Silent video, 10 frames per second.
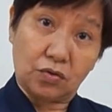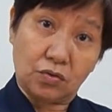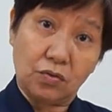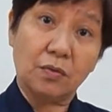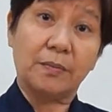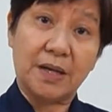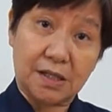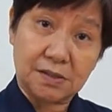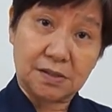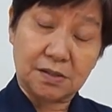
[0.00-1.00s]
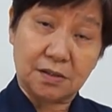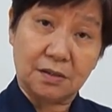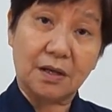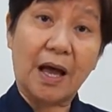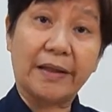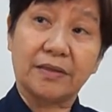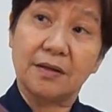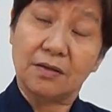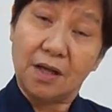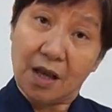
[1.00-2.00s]
2 minutes
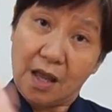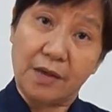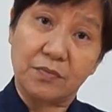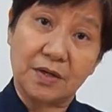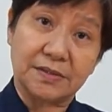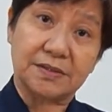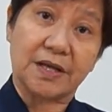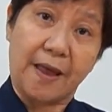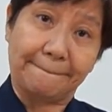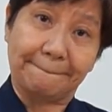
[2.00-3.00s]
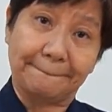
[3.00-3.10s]
until the ambulance came.